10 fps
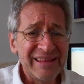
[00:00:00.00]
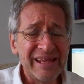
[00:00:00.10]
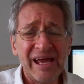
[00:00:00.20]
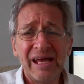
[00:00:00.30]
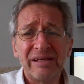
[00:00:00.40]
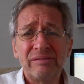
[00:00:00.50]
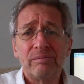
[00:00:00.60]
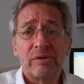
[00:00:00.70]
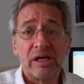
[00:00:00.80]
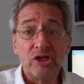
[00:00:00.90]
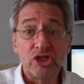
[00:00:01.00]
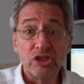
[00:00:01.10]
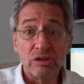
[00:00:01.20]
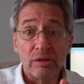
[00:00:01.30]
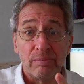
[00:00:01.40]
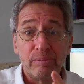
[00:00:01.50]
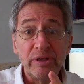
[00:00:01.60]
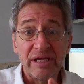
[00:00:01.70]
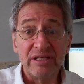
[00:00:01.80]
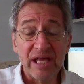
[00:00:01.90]
that can
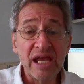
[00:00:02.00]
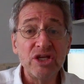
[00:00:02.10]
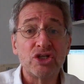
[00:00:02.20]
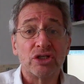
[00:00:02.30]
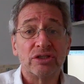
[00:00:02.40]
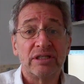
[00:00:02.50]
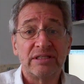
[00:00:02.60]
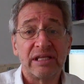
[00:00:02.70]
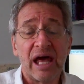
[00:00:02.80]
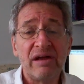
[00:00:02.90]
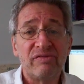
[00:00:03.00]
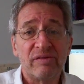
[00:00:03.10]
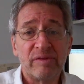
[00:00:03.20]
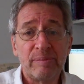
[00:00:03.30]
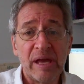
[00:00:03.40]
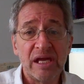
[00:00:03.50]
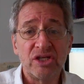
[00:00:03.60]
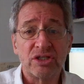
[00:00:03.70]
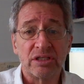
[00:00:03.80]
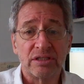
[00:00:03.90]
put in danger the life of the
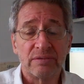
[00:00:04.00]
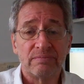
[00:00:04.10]
patient.